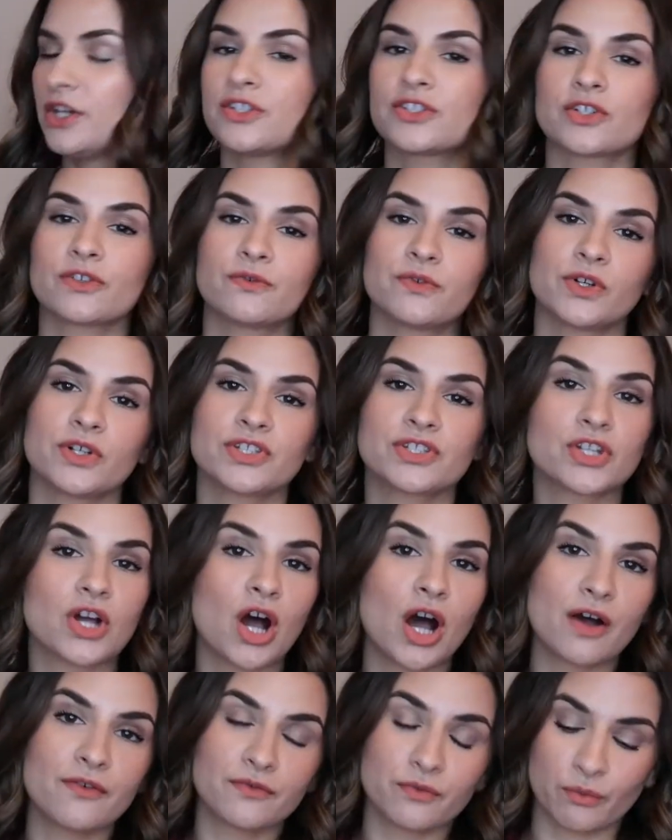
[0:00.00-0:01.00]
So first
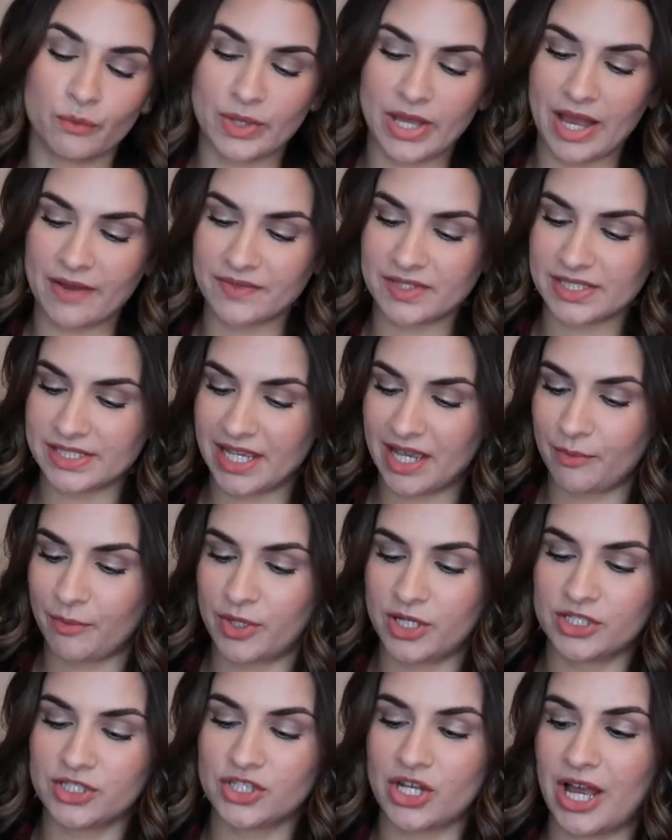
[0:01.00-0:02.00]
off, we have a
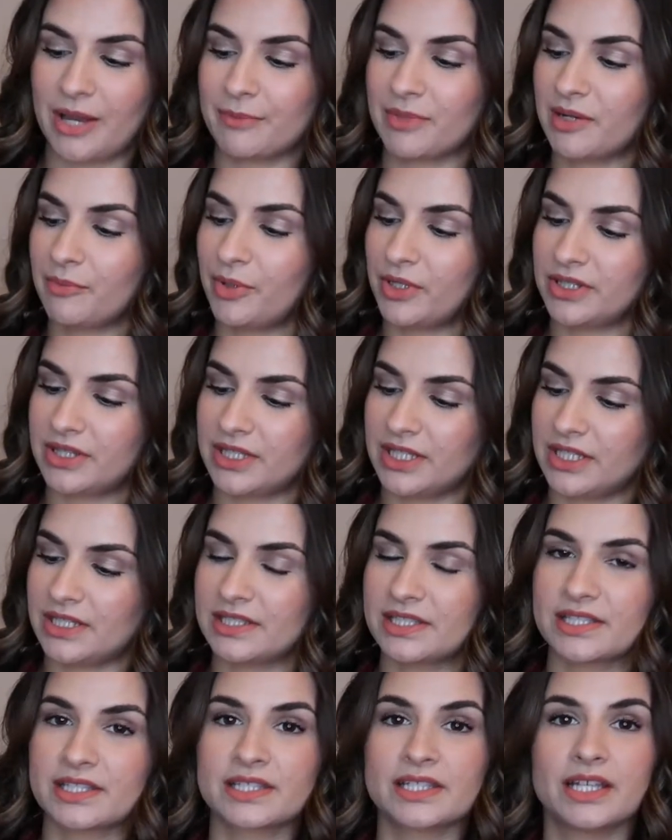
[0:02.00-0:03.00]
sandwich. I'm gonna put
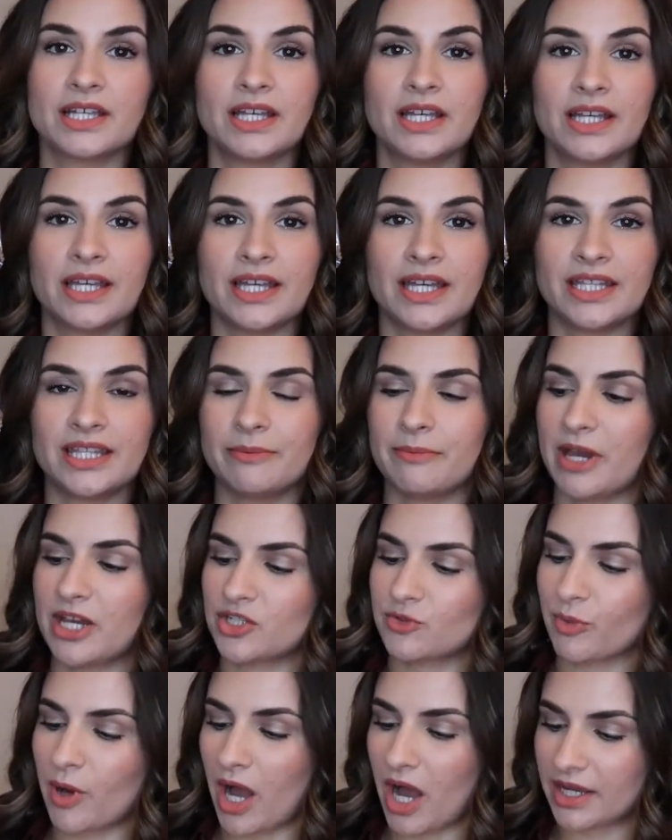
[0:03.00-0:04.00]
this in the
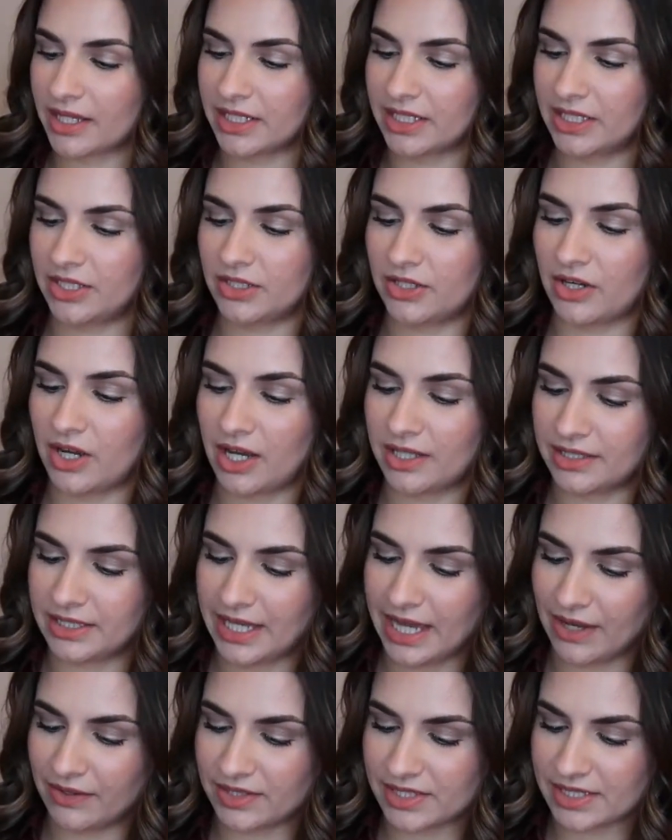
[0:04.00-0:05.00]
mesh pocket here on
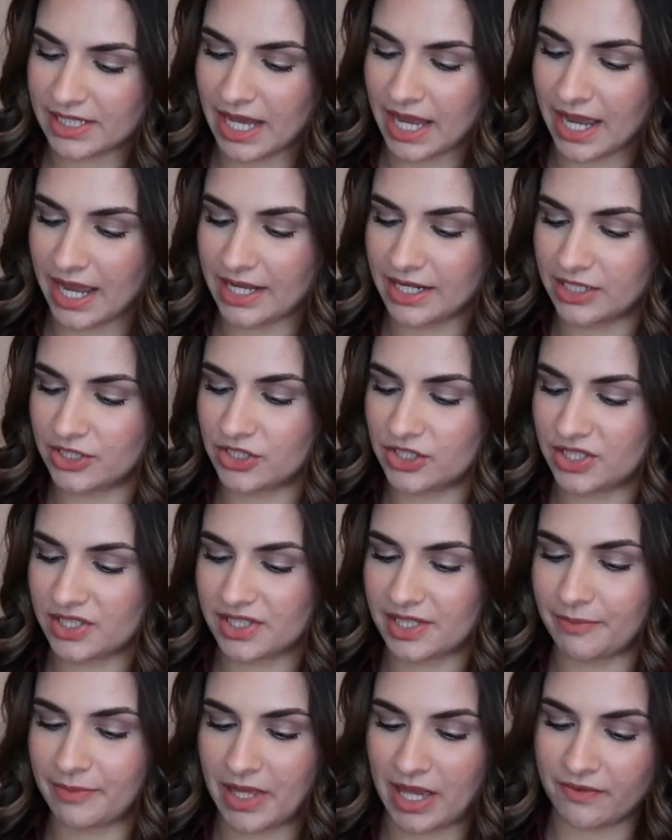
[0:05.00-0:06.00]
the outside and
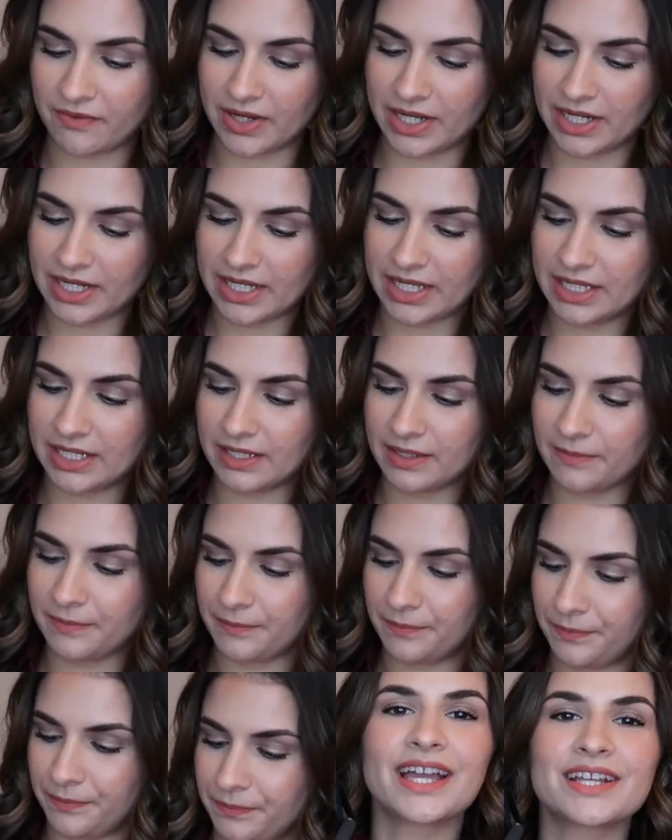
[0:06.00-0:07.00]
just slip that right
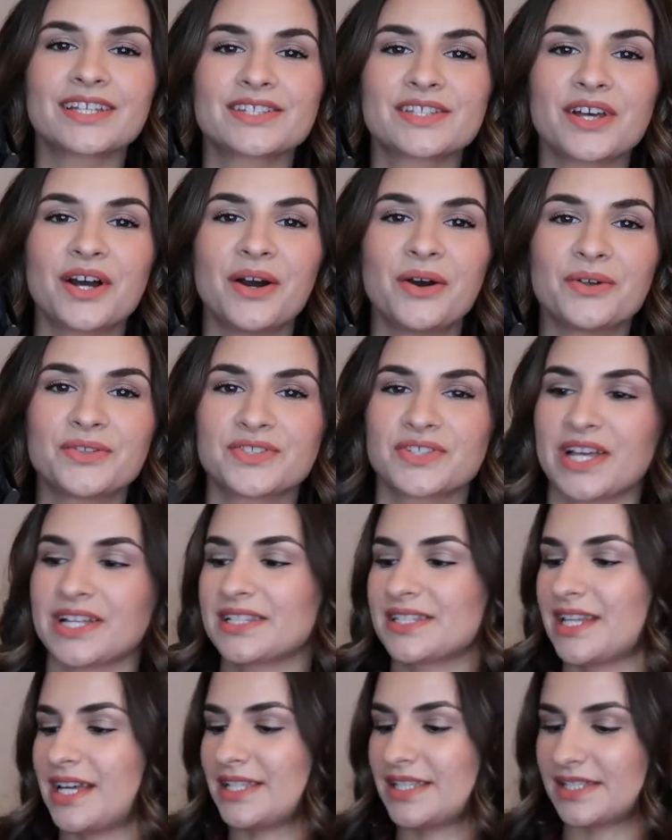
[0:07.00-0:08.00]
in like so
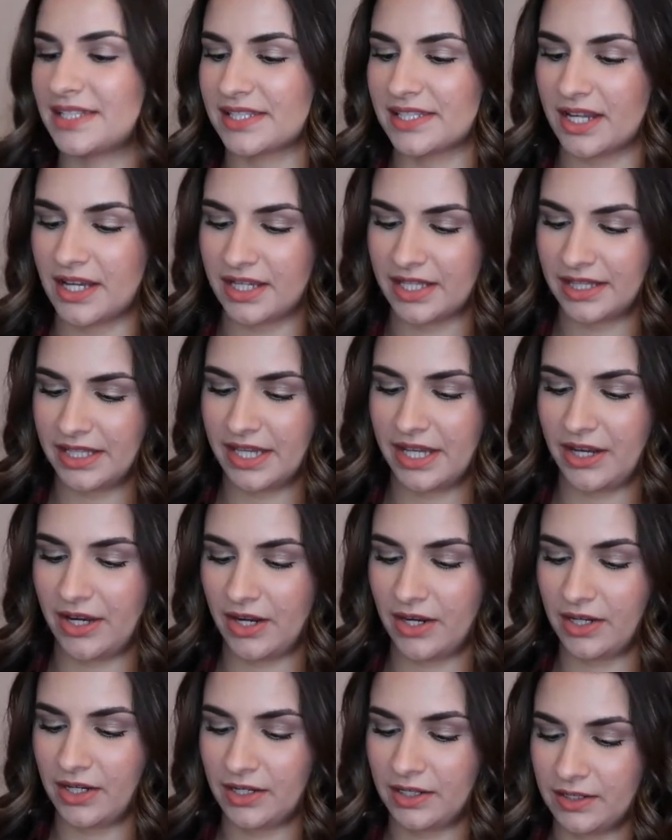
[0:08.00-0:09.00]
that's nice and snug in
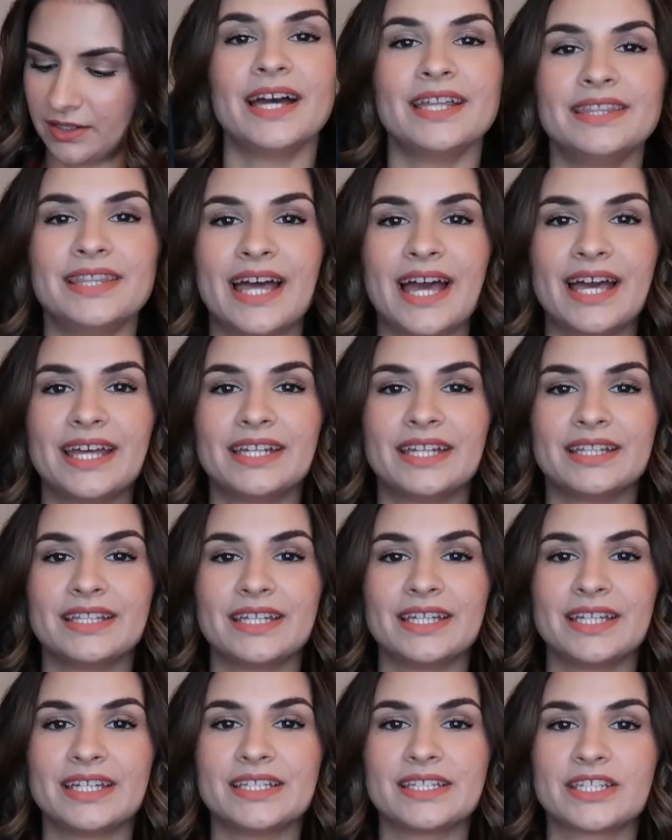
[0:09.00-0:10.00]
there. And then in
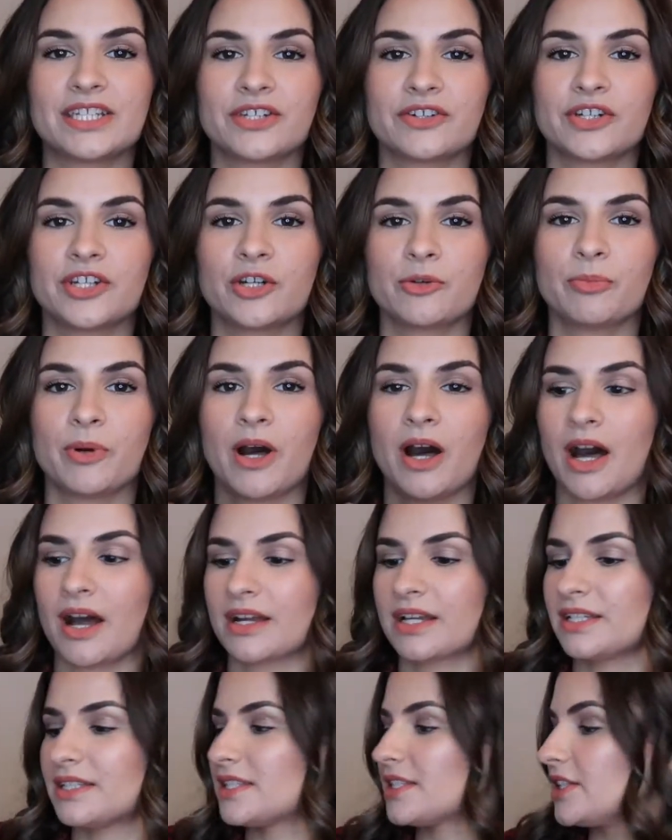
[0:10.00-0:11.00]
the interior
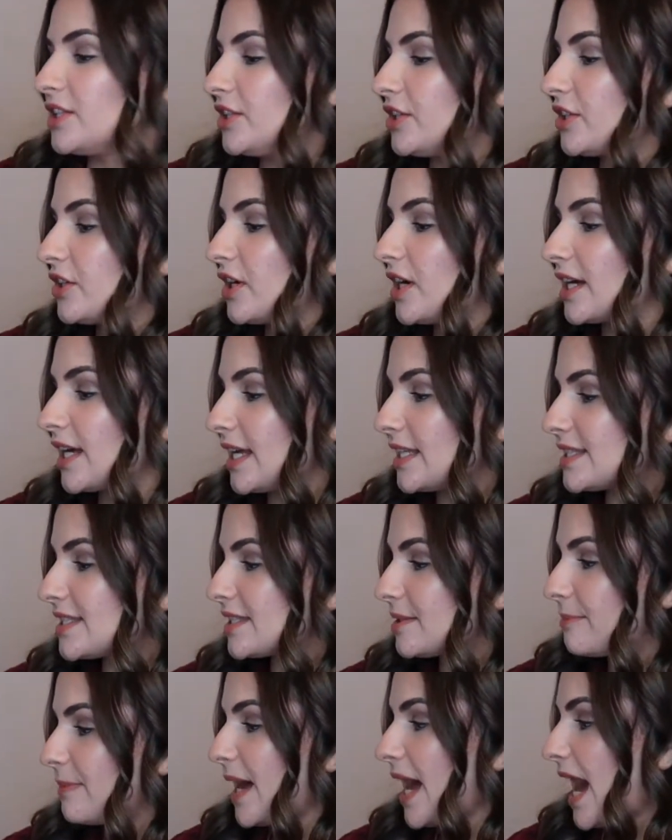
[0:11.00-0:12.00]
pockets here
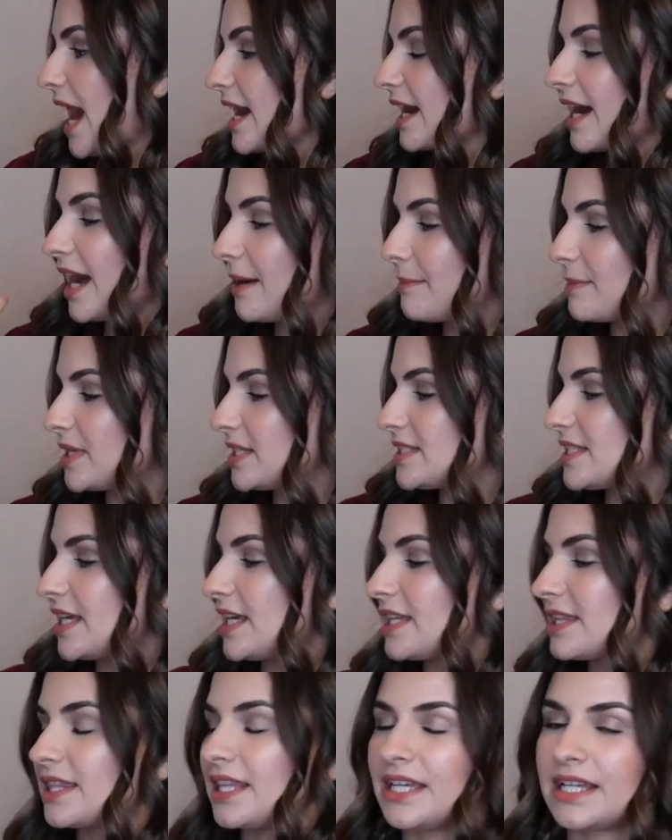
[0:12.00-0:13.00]
against the back, I'm gonna
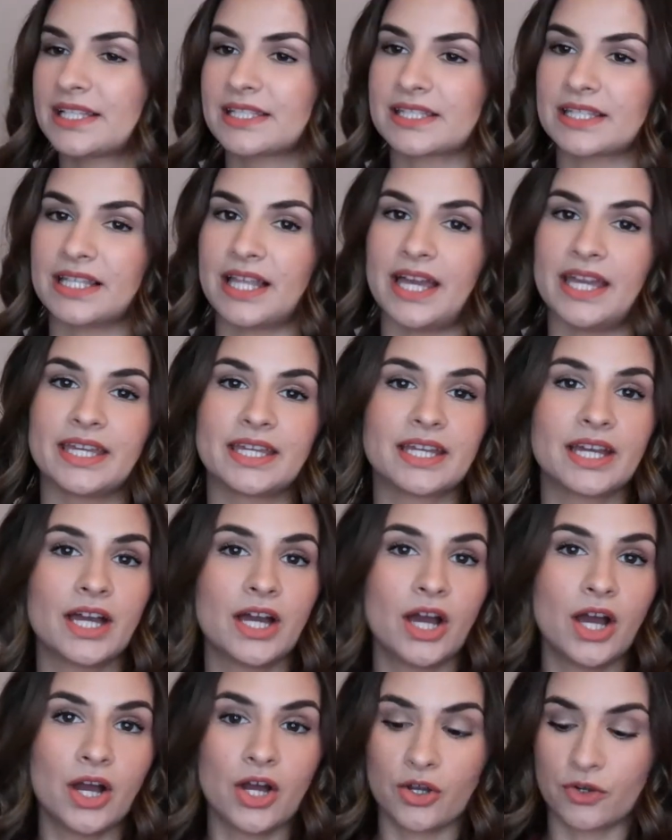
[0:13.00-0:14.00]
take things like
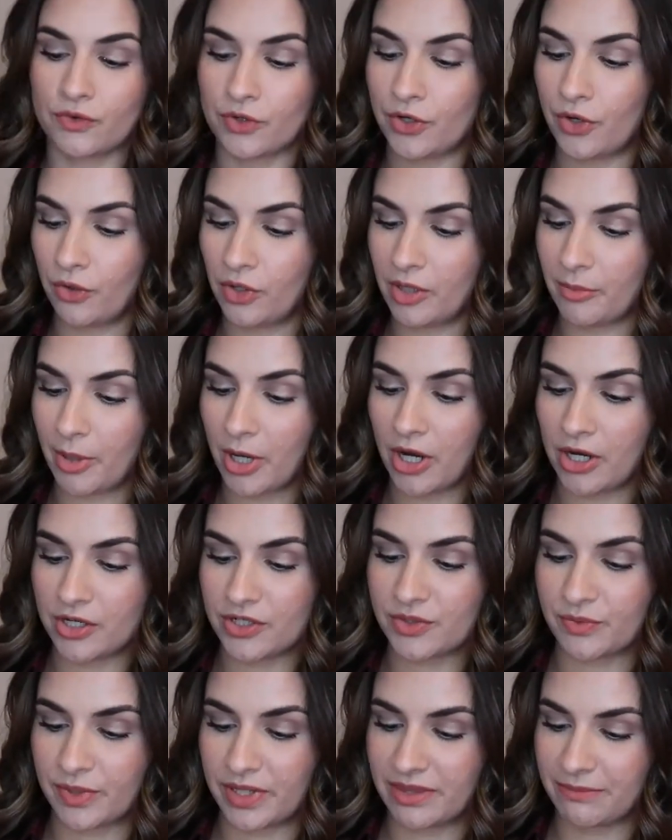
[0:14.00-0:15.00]
granola
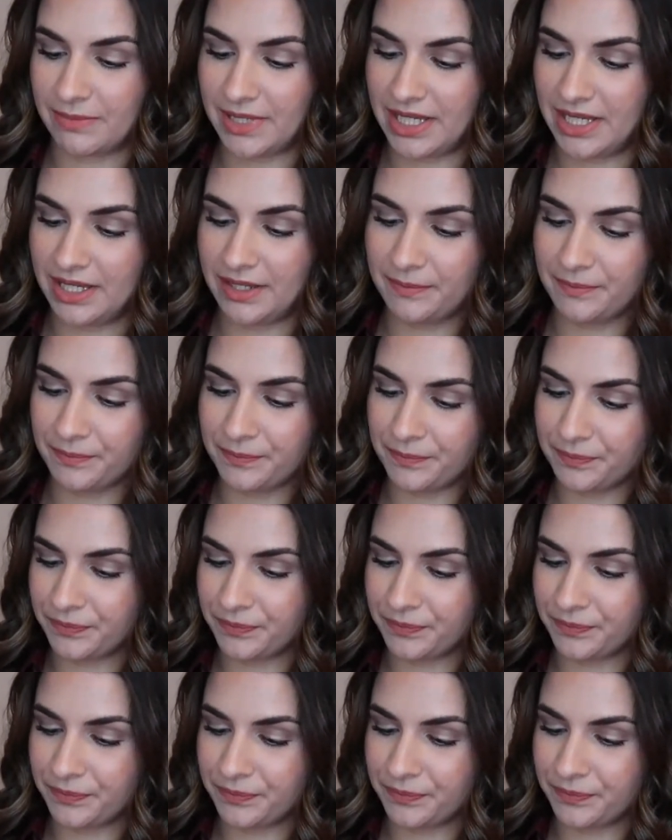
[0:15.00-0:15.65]
bars with me.